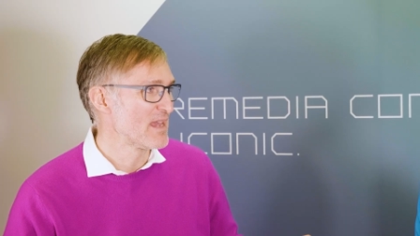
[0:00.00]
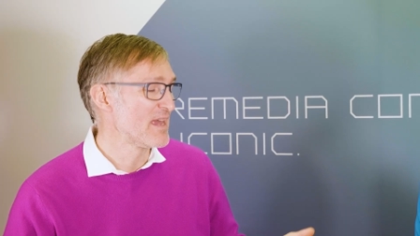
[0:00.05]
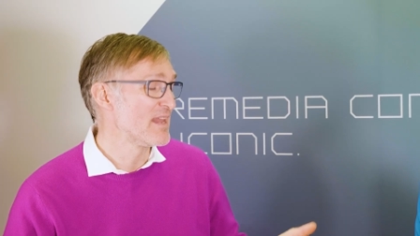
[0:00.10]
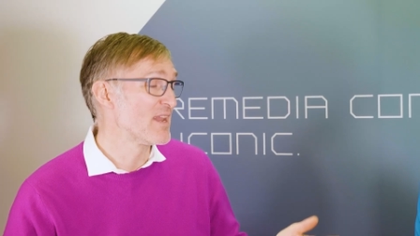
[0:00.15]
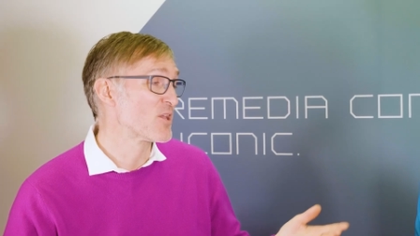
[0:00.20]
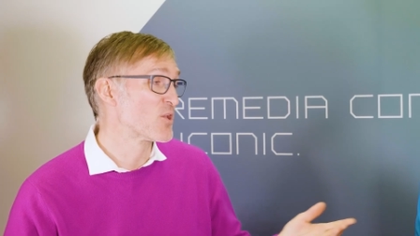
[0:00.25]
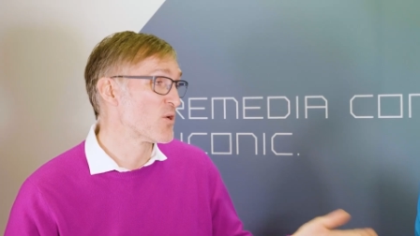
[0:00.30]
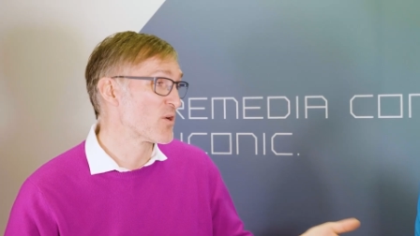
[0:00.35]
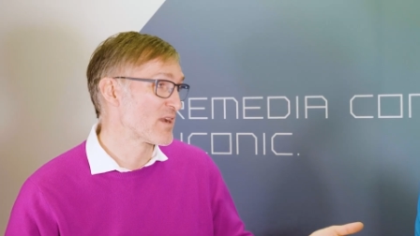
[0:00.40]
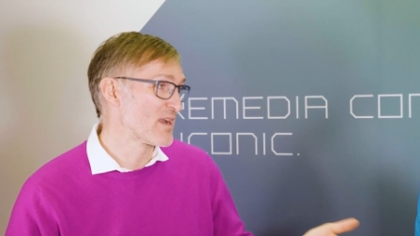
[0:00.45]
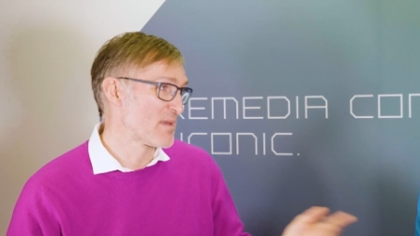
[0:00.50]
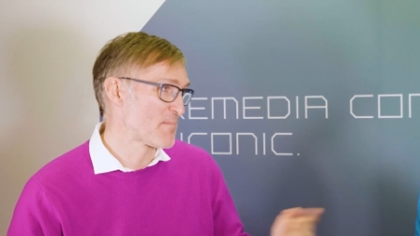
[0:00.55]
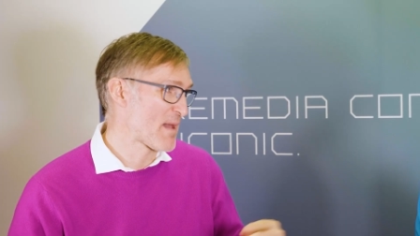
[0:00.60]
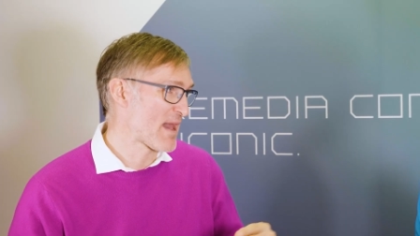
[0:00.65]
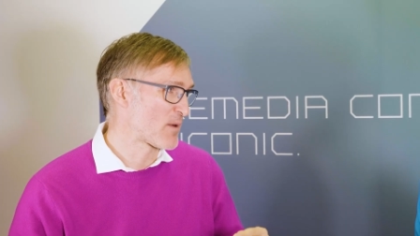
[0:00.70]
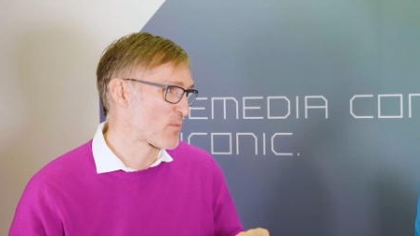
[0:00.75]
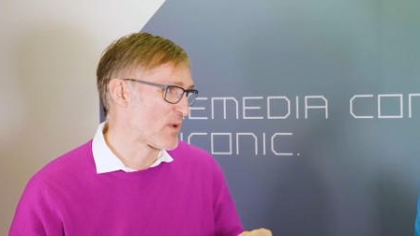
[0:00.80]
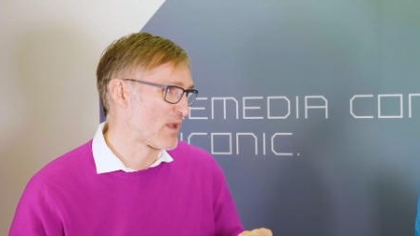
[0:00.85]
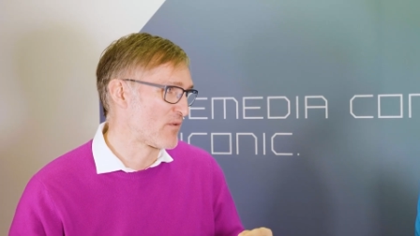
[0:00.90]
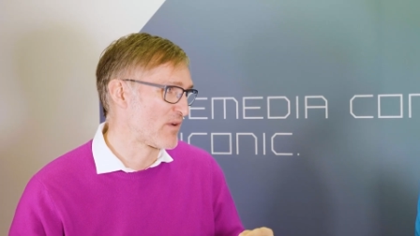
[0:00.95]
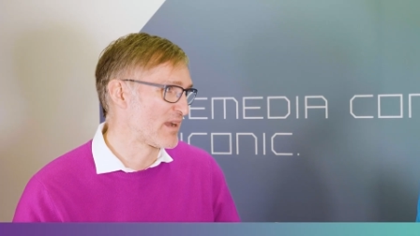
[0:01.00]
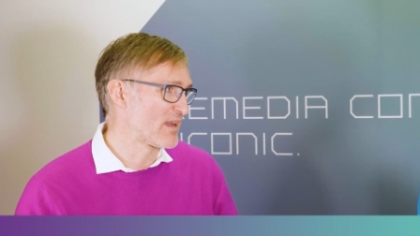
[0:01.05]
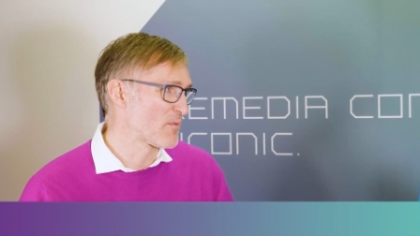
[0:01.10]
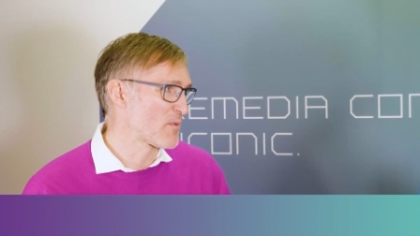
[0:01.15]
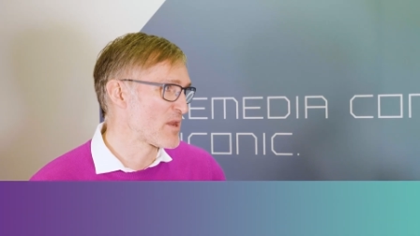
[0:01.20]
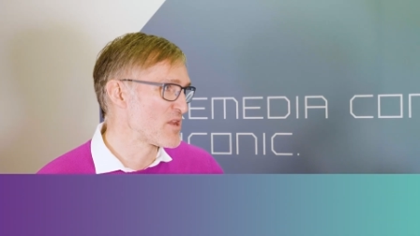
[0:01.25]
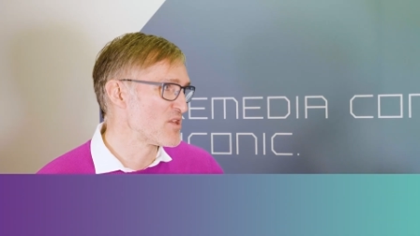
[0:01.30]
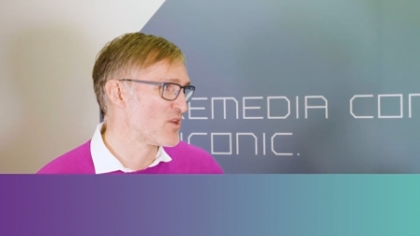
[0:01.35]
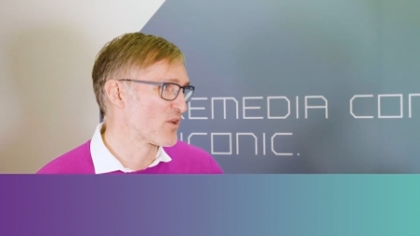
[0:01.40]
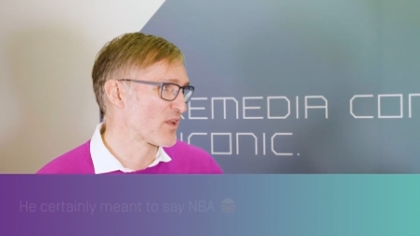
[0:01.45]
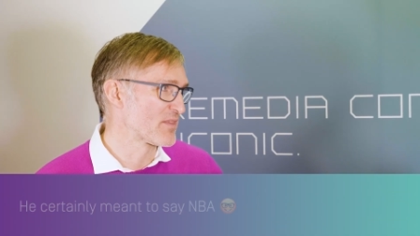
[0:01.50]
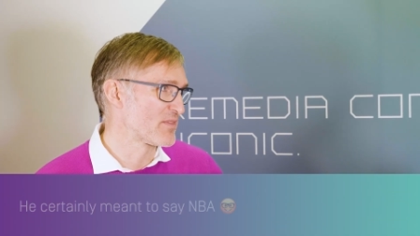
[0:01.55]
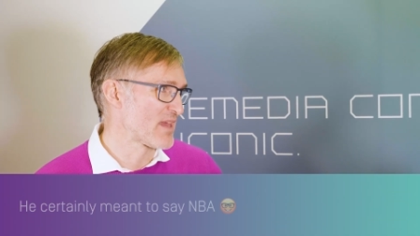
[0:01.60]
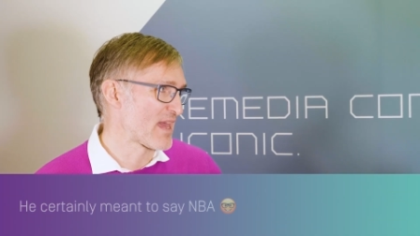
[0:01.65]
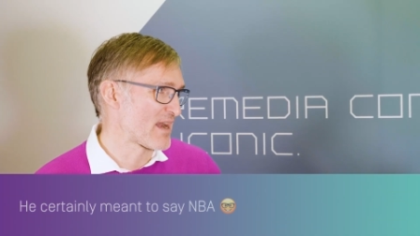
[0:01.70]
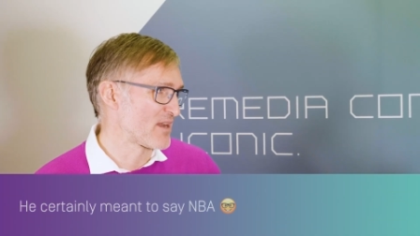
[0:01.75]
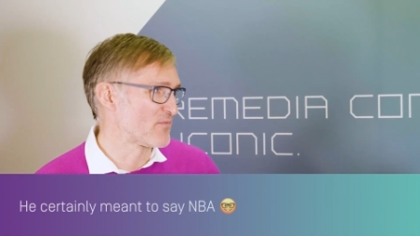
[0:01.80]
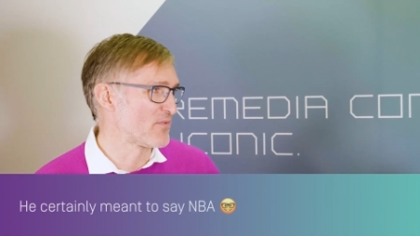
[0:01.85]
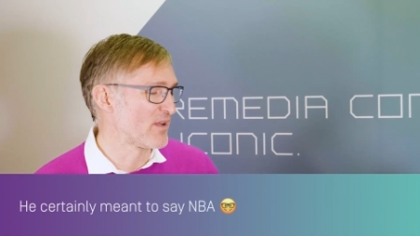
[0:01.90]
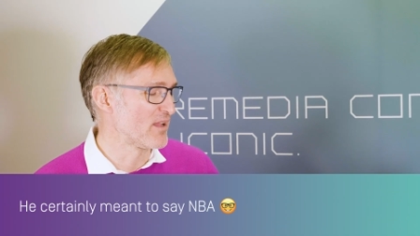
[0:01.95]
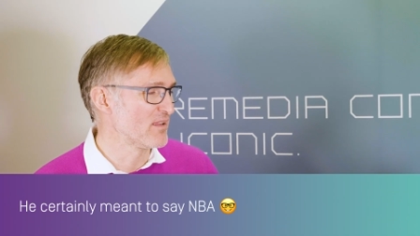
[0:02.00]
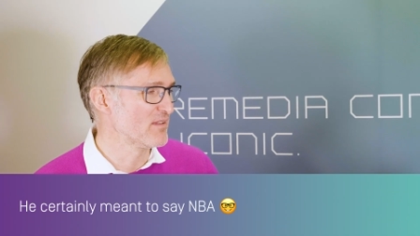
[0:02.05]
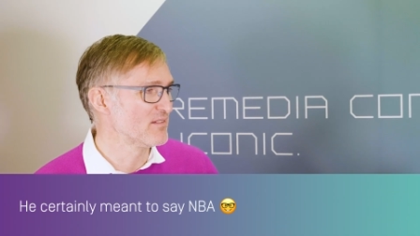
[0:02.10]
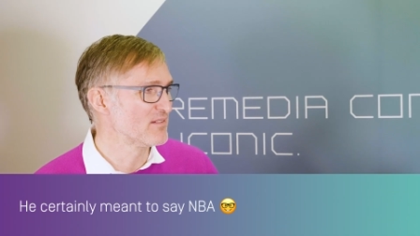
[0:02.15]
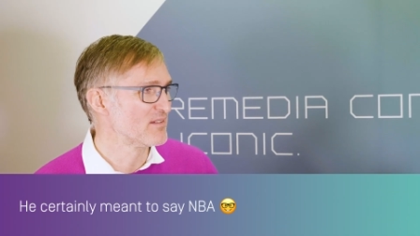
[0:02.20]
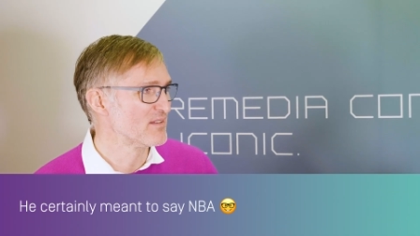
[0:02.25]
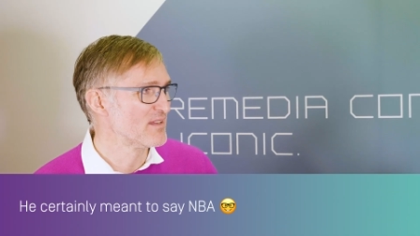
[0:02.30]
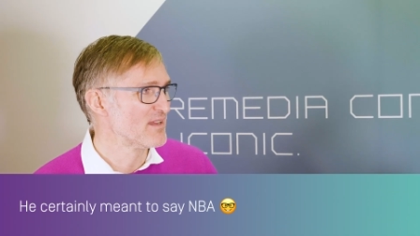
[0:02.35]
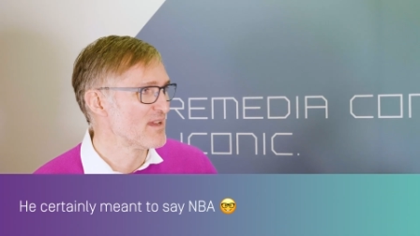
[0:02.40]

in a good and a bad way, right? Like when you look at the NFL,